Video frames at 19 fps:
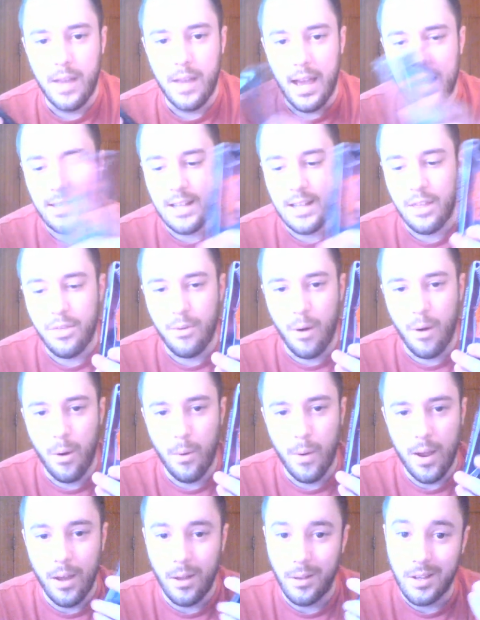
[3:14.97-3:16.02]
I say
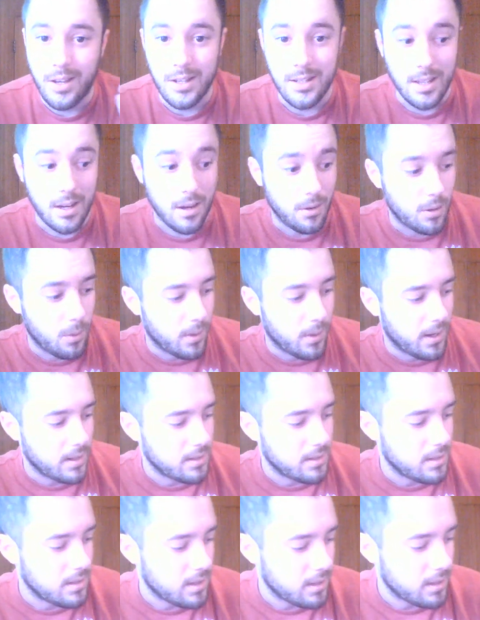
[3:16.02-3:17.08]
throwaway only because I don't know what else
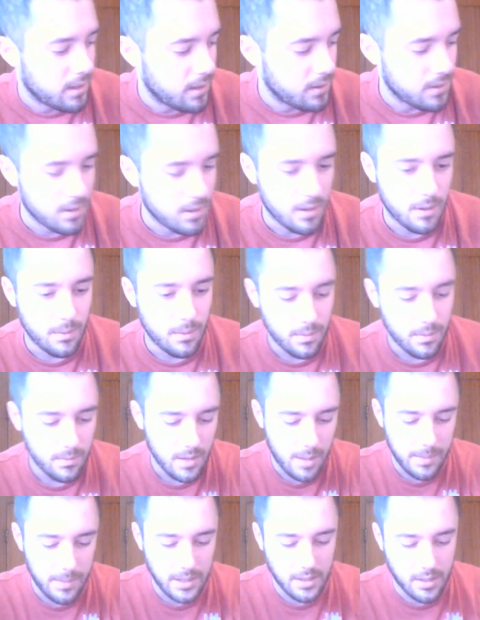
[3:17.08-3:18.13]
is in here, so
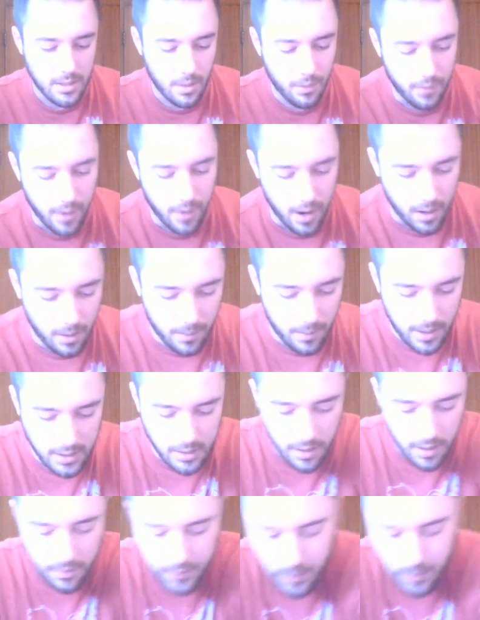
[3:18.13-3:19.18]
I mean, so far it's off